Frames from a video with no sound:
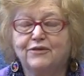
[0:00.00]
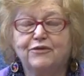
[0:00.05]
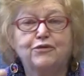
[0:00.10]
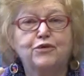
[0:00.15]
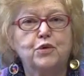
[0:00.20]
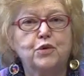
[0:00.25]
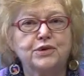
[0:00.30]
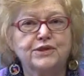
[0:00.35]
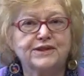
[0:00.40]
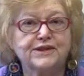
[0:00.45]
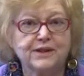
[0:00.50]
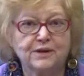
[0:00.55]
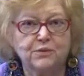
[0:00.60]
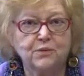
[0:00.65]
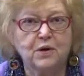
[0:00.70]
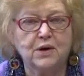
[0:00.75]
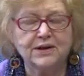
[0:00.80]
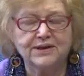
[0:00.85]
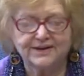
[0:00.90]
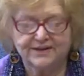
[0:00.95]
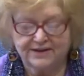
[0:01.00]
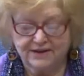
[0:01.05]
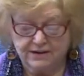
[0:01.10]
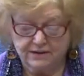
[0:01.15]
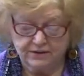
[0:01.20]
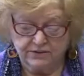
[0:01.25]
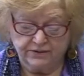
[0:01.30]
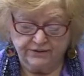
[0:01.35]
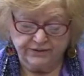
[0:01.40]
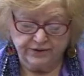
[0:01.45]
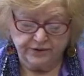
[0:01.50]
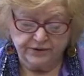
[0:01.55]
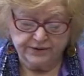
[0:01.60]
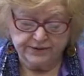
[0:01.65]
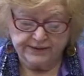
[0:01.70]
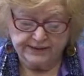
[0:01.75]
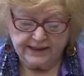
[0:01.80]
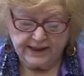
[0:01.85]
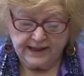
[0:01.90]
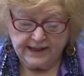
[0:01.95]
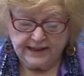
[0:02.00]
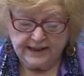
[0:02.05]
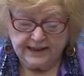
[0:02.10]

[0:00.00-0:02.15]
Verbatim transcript: force that was the universe.